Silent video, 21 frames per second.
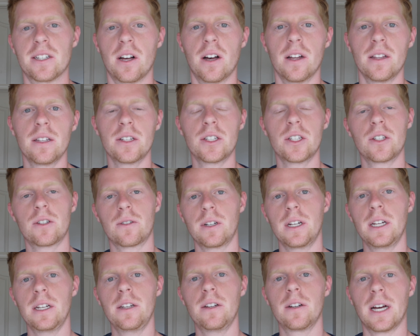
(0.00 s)
On the
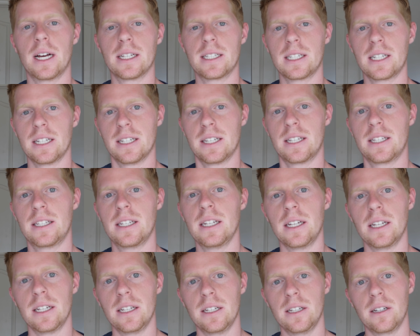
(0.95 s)
screen, you guys can see
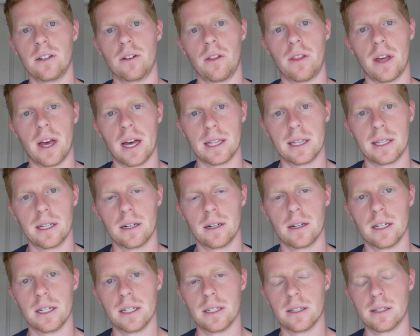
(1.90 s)
here that
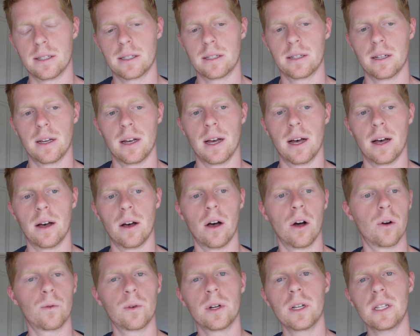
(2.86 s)
there is
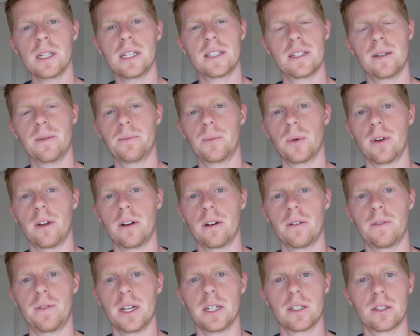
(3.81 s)
a really simple
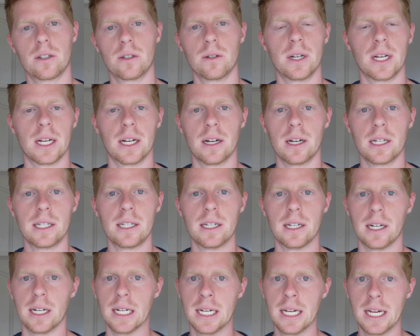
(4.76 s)
interface going on here.